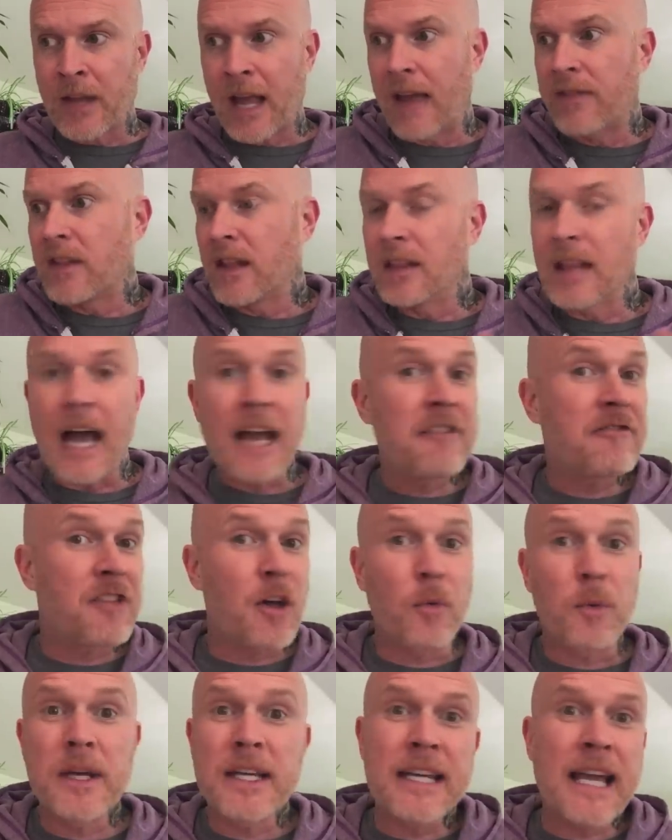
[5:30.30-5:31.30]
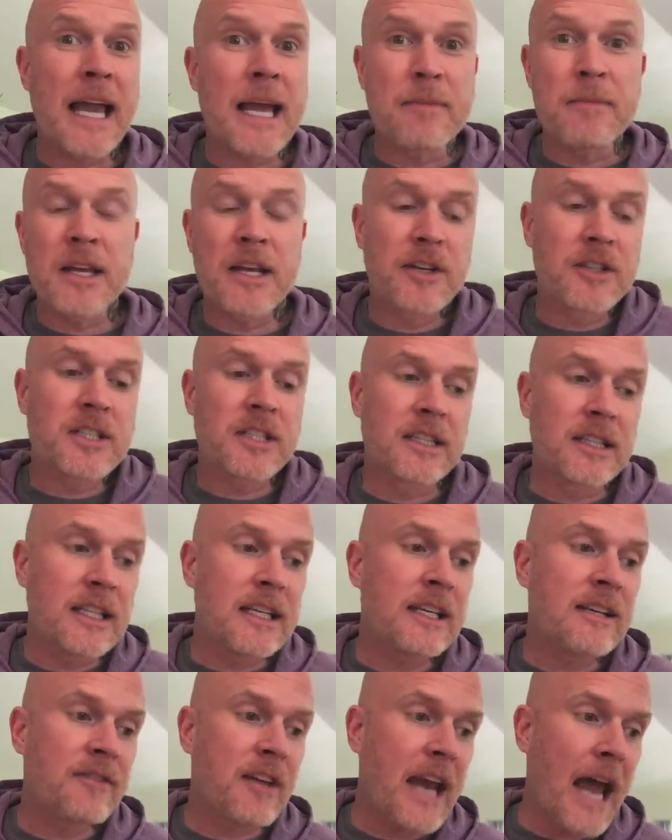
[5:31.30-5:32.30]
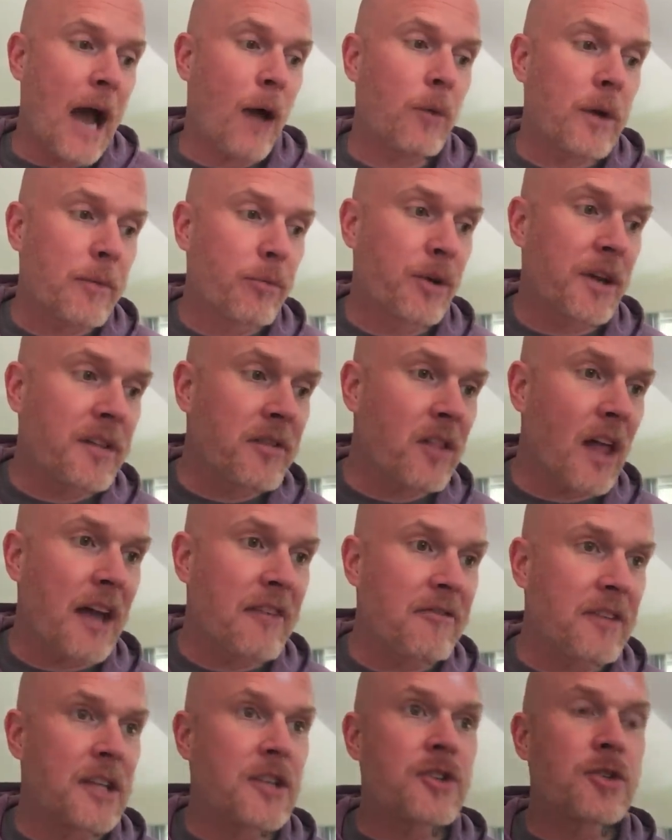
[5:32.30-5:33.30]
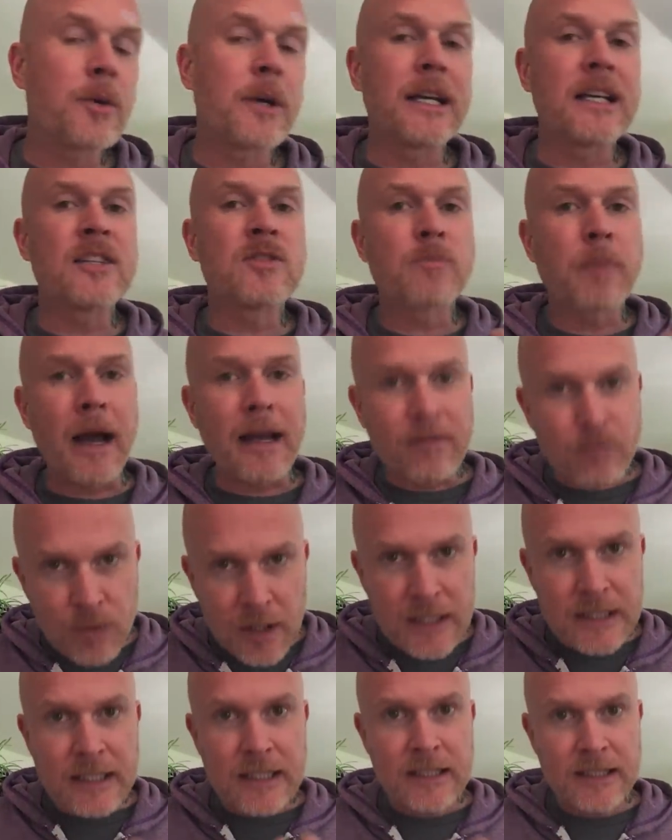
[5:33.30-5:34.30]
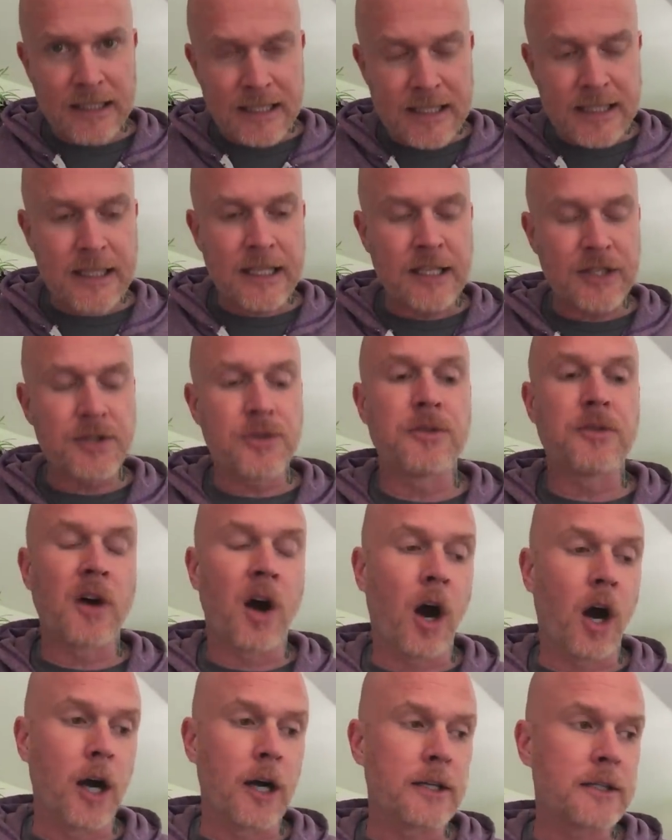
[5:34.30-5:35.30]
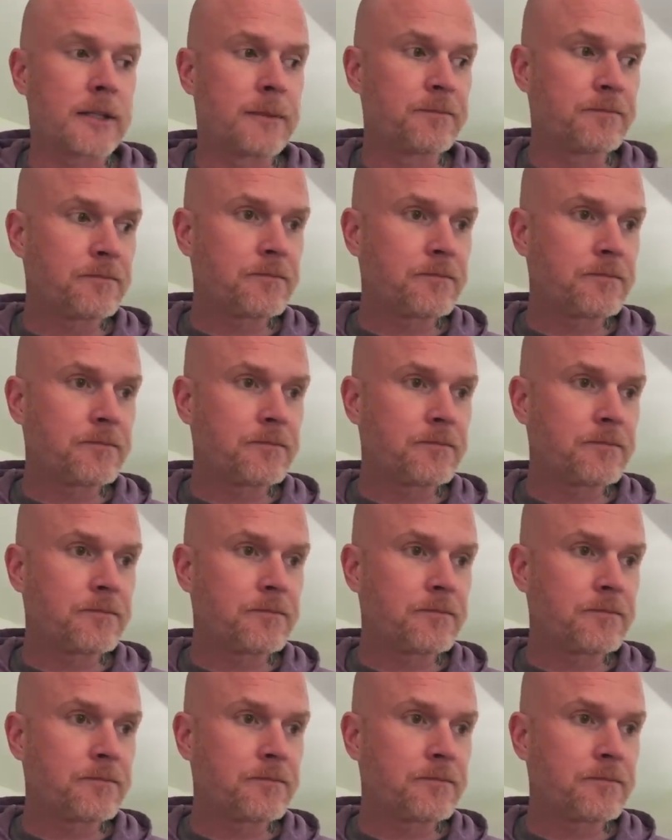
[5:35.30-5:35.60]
And the life that we came here to live and how we breathe life into it is by really listening to the heart.